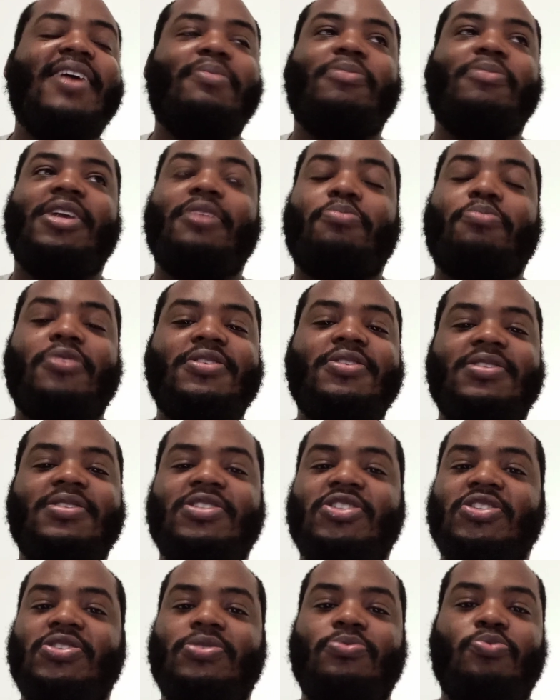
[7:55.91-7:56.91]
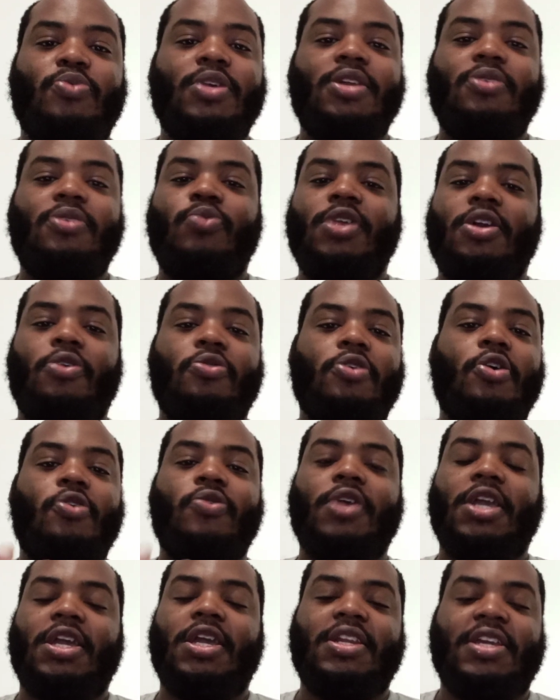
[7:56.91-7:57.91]
Me and prison just, we don't
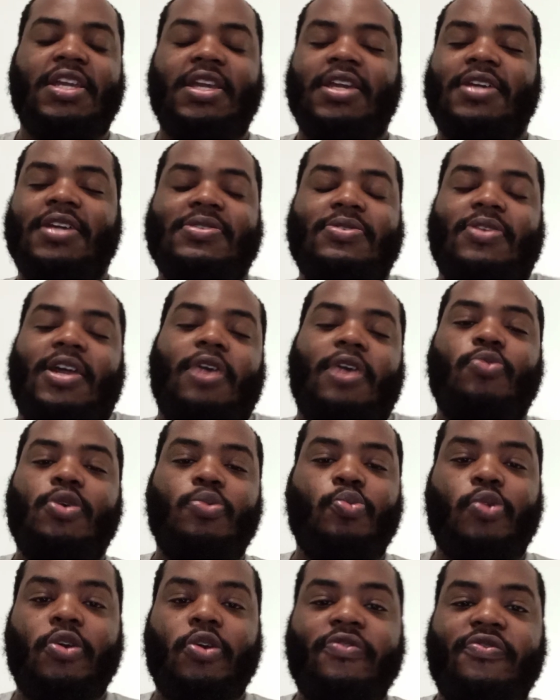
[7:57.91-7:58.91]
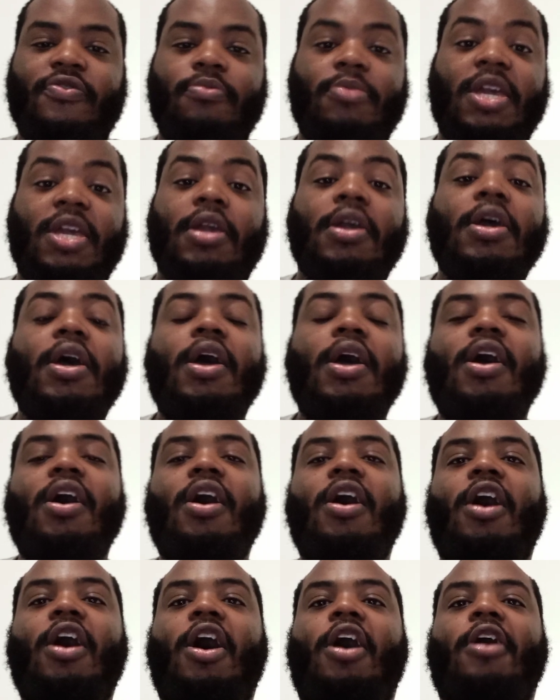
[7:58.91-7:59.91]
go hand in hand, so that wouldn't work for me.
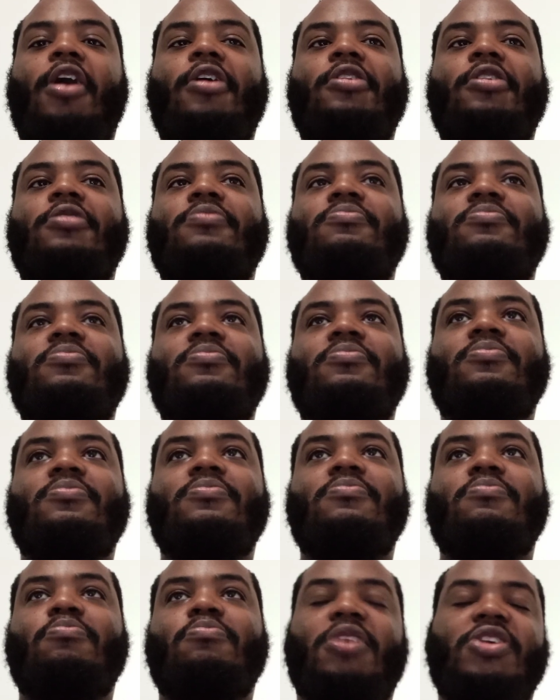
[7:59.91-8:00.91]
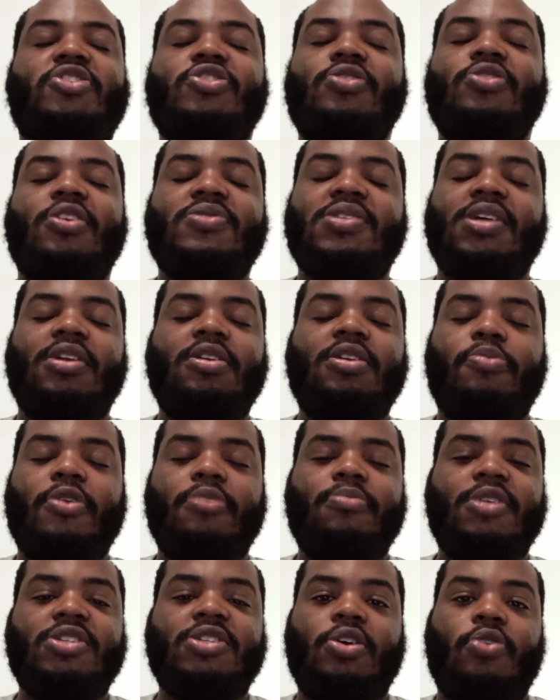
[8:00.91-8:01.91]
But, you know, Sonny
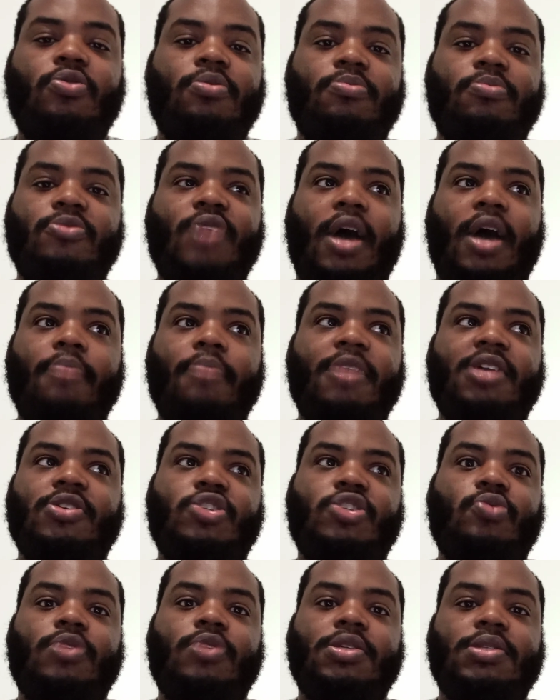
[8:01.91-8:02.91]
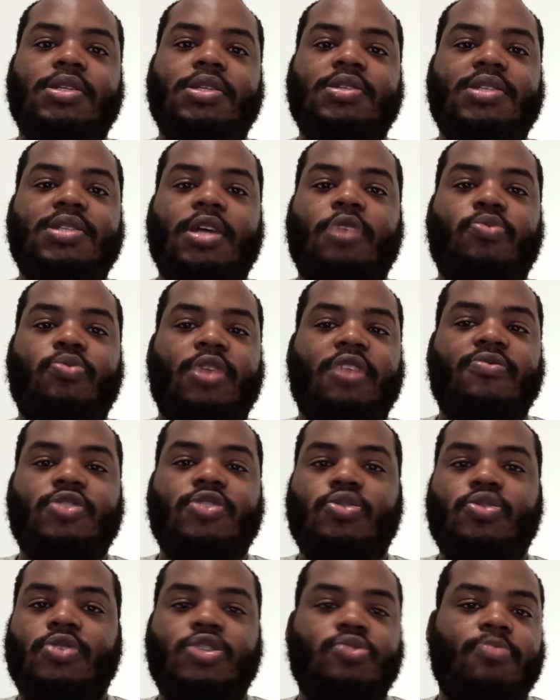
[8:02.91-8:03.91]
pretty much told him, you got to make a choice. He said, whatever
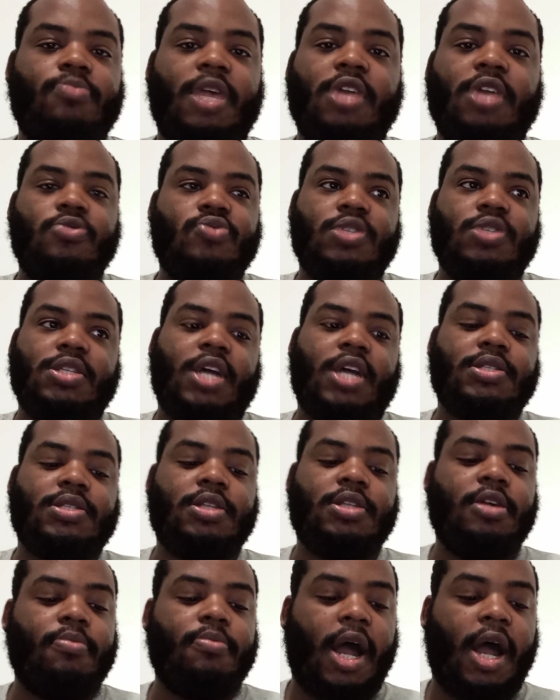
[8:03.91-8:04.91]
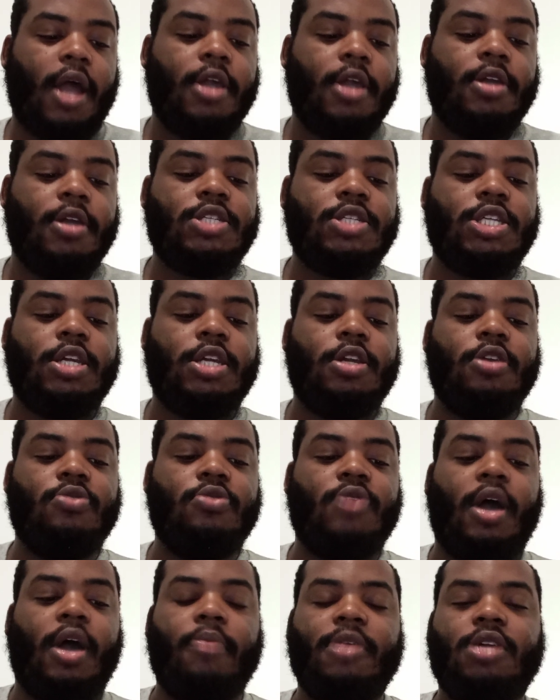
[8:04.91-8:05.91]
choice you you just got to stick by it. Shit,
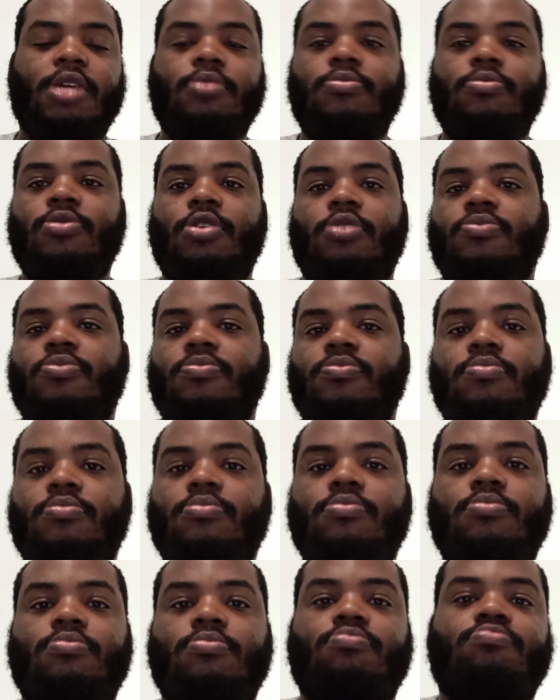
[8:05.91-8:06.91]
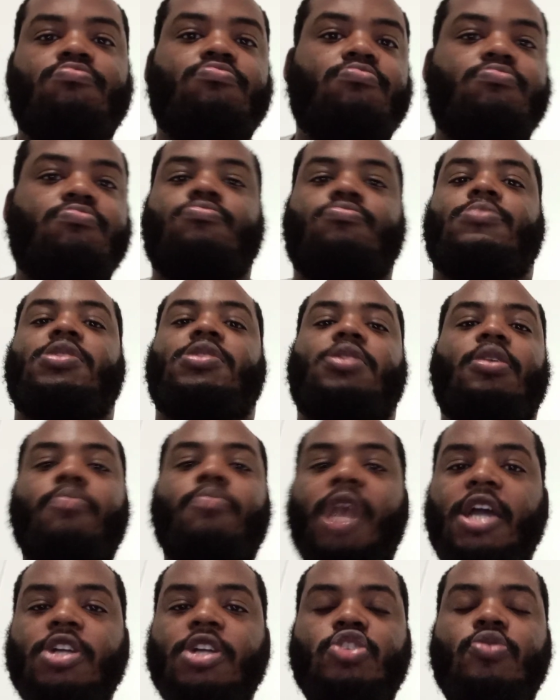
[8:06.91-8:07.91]
you got to make, you know,
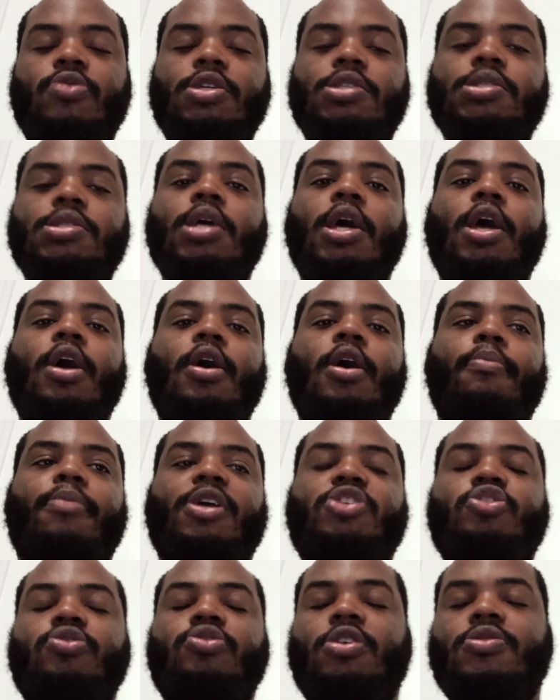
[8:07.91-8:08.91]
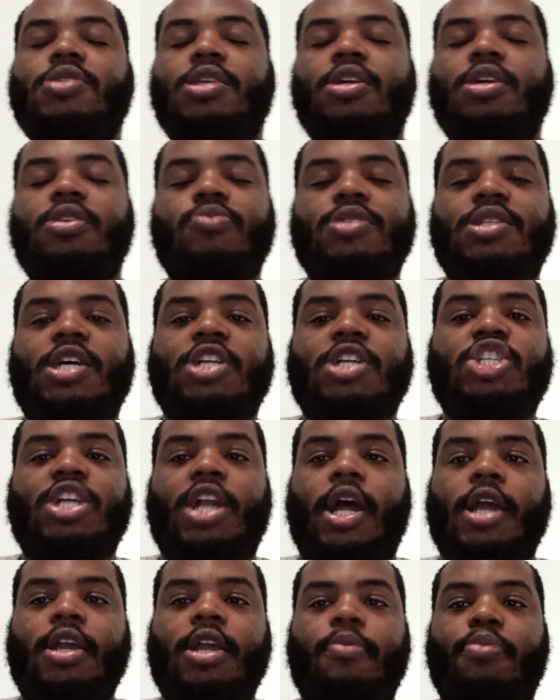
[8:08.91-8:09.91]
stick by your choice. But, you know, Sonny was like,
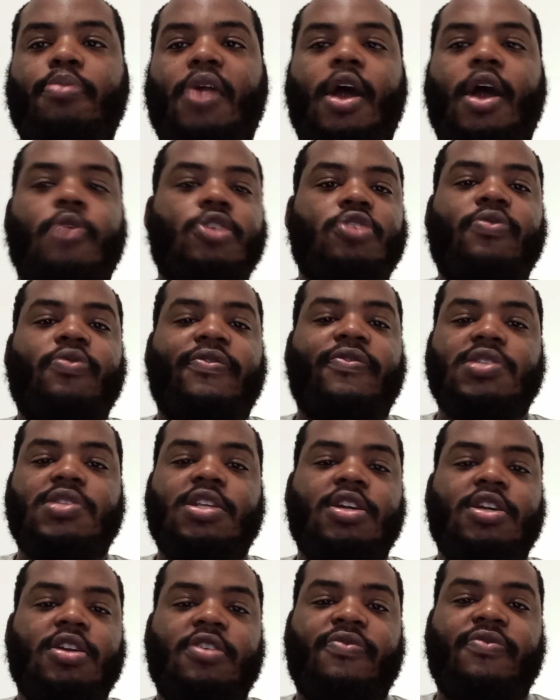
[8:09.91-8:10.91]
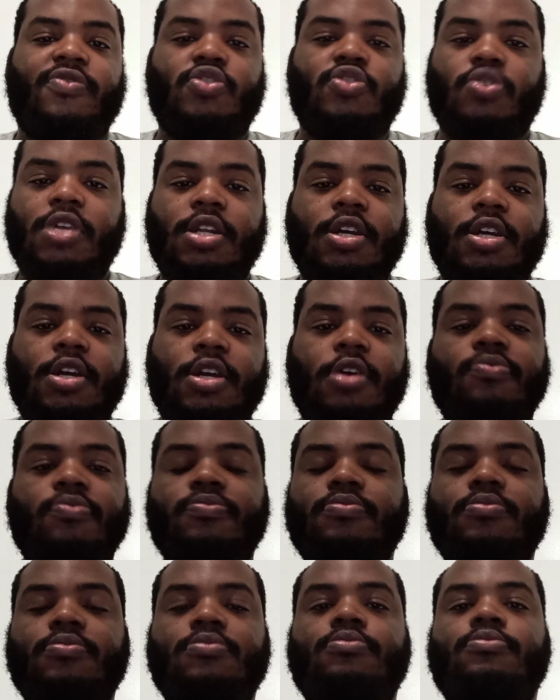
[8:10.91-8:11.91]
shit, I am proud of you for sticking up for Trina, though.
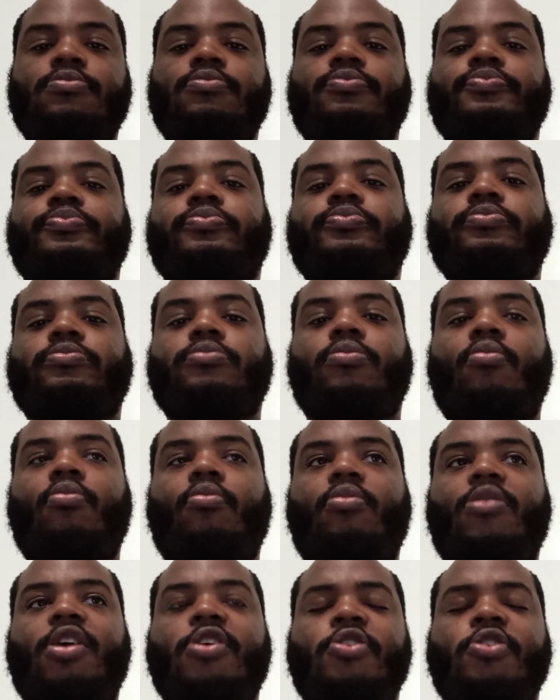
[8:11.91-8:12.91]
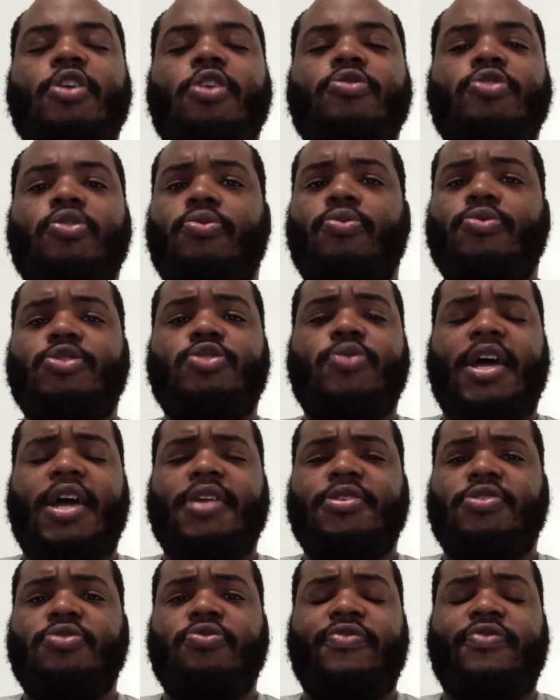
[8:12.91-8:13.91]
You know, doing what you
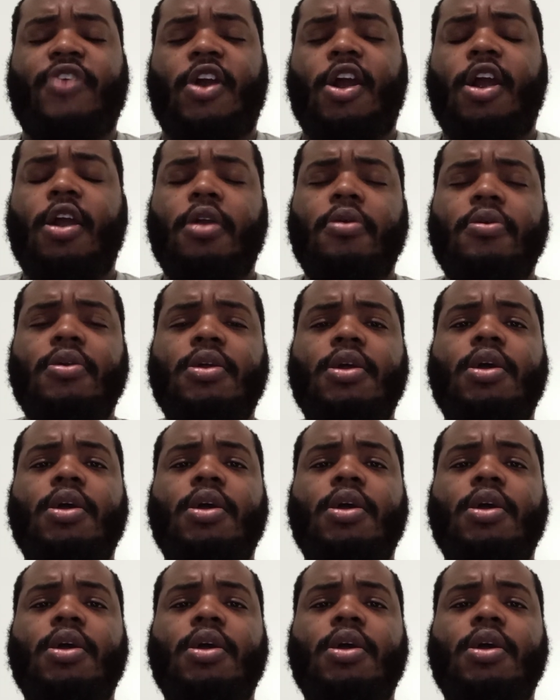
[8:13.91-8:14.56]
had to do for her.